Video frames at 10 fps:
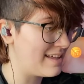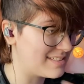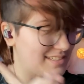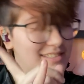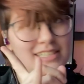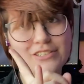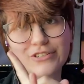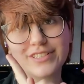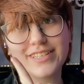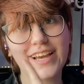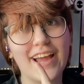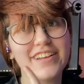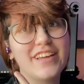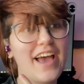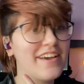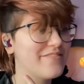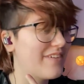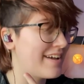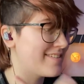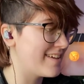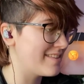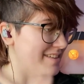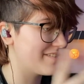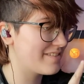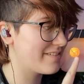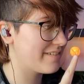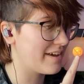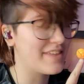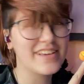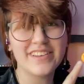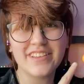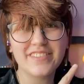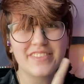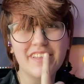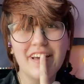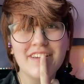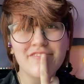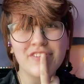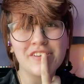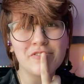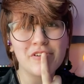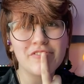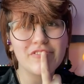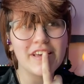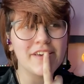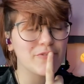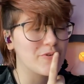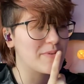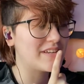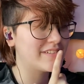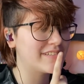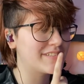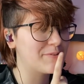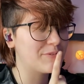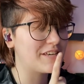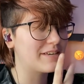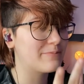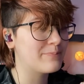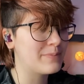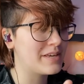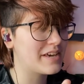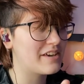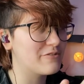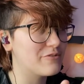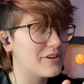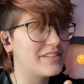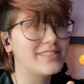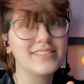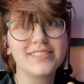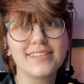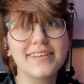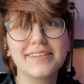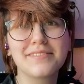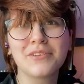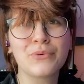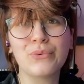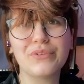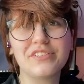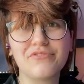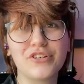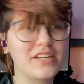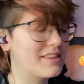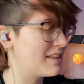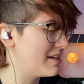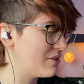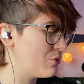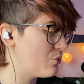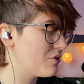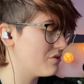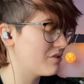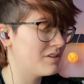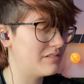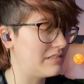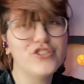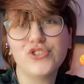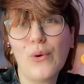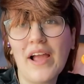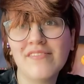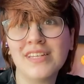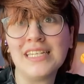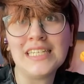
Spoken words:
Yes, literally. I said this, I think, in the last video of Aromantics. I'm like, being AroAce is like the coolest freaking thing in the world because you just don't have to